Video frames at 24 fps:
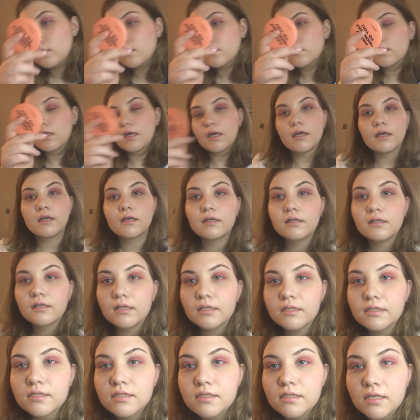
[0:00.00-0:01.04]
Okay,
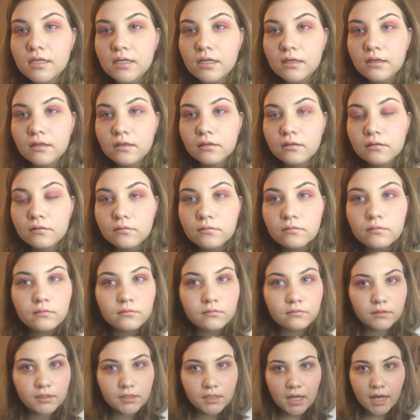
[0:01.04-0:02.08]
let's see.
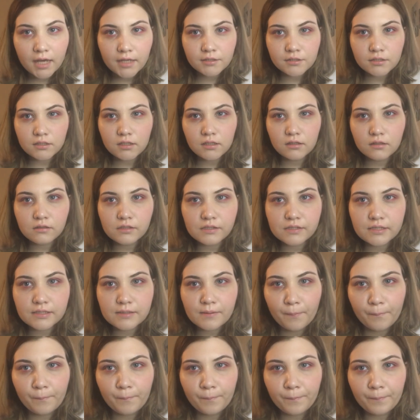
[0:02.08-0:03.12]
Ooh, it actually looks
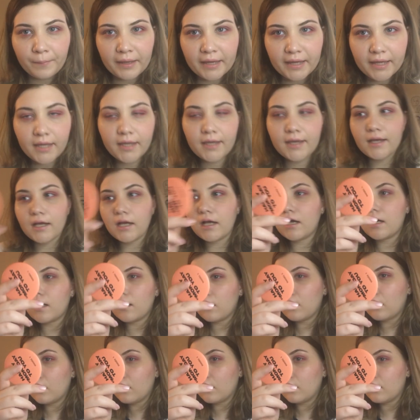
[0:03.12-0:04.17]
pink
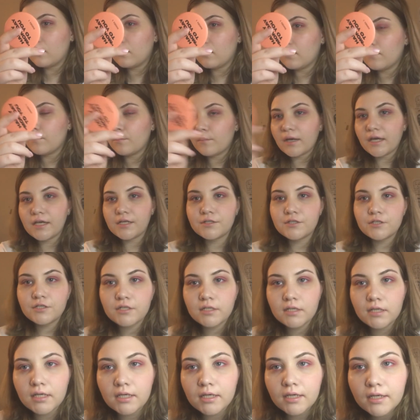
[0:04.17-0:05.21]
on my
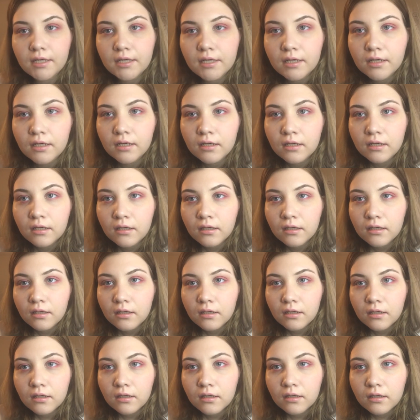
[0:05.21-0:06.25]
cheek.
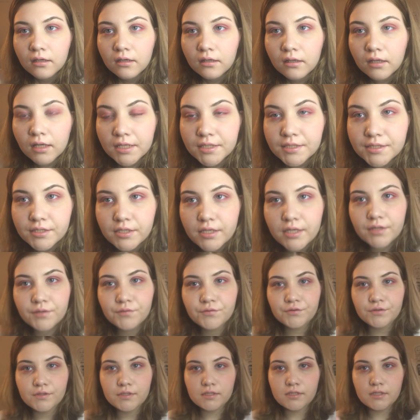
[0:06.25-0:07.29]
That's
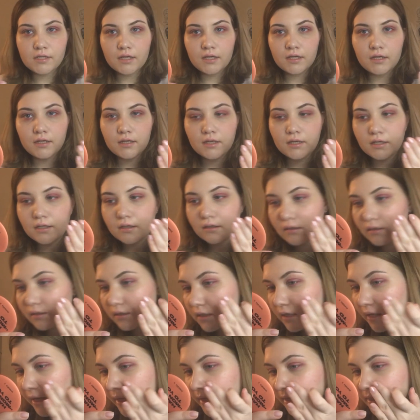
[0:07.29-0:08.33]
interesting.
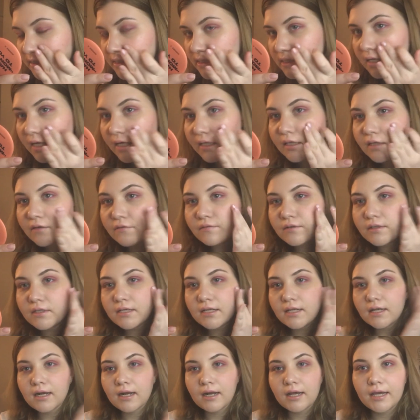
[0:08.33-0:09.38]
And it's not even
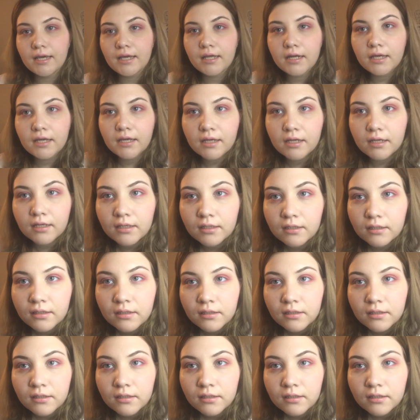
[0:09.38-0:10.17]
the lighting.